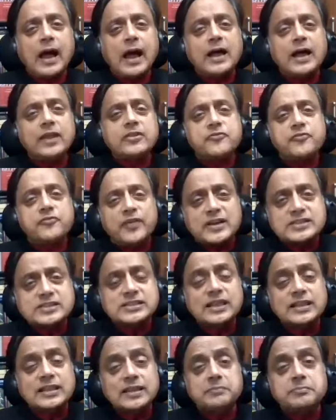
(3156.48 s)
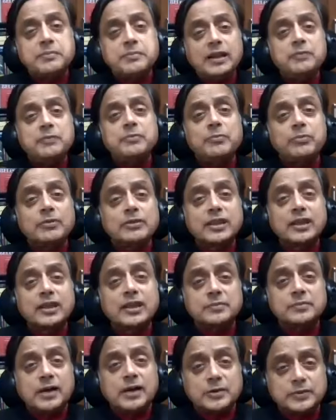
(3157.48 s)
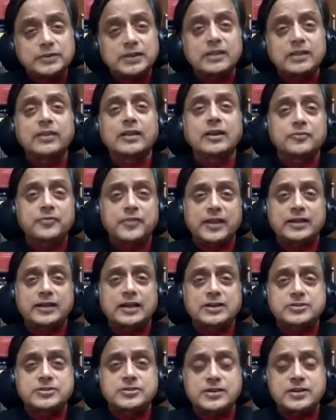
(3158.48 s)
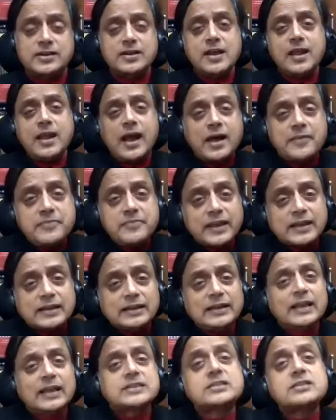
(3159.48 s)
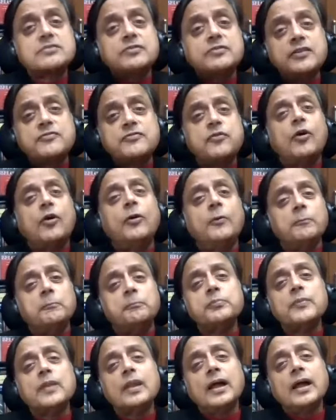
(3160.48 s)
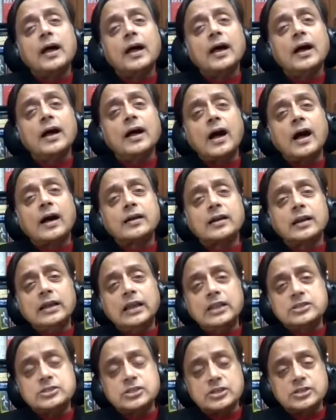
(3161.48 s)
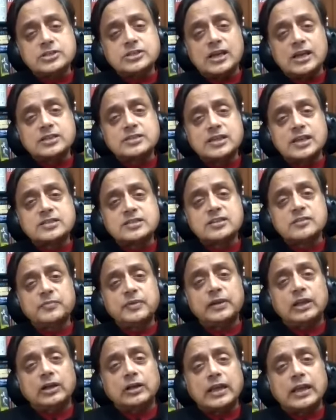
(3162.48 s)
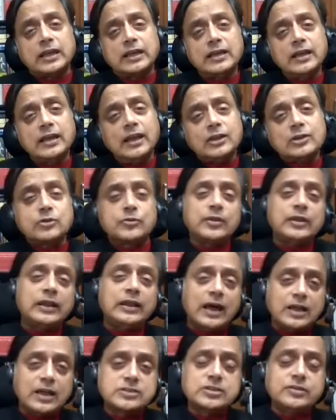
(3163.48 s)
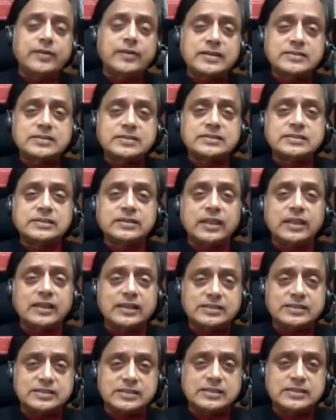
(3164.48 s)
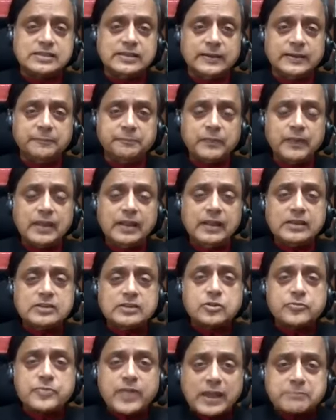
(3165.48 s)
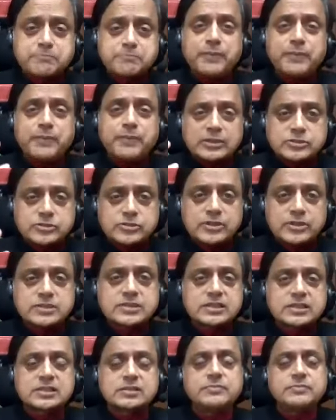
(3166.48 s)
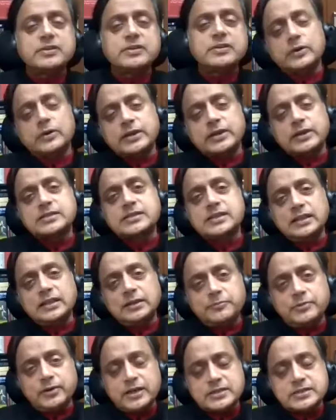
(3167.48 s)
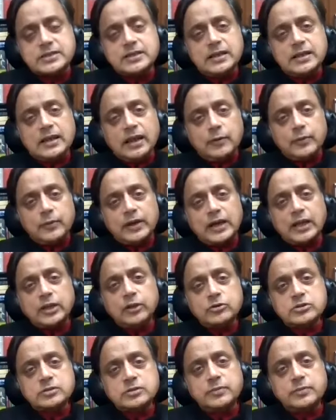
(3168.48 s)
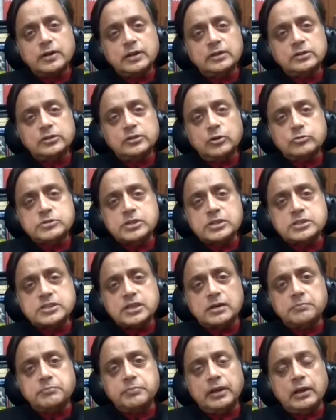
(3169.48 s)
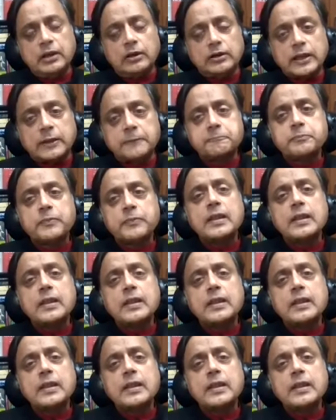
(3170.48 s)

are the first thing that many people think about when they think of their country. And they collectively form our allegiance, our sense of belonging to the larger entity that is India. So that patriotism is what I celebrate when I use the term belonging.